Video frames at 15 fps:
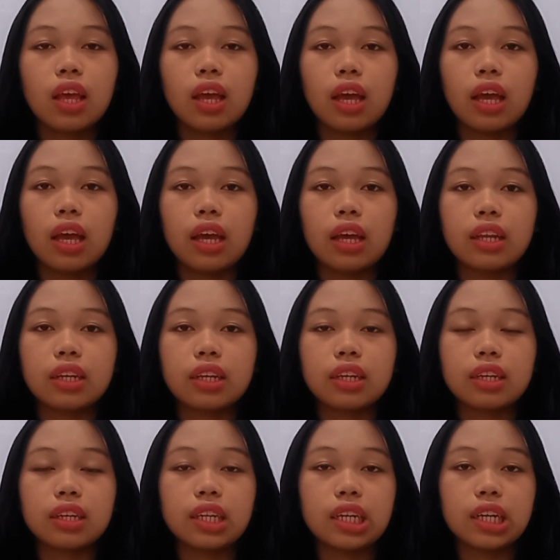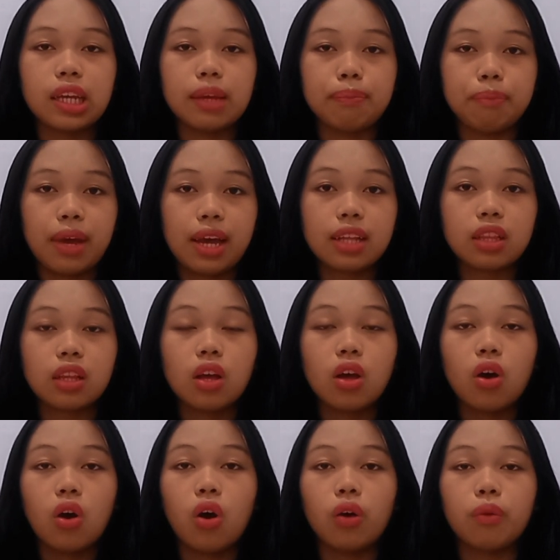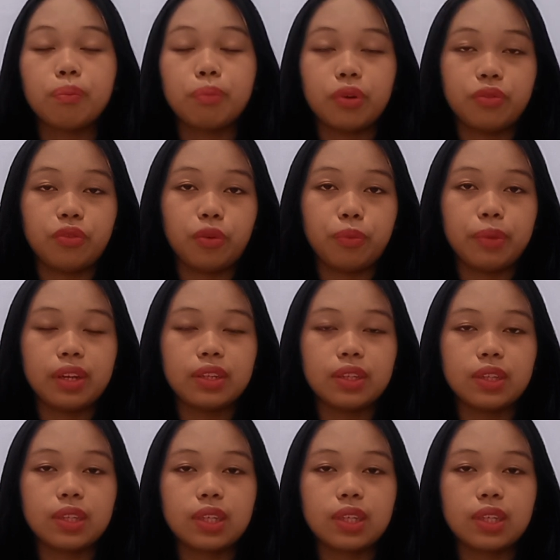and their impact on performance.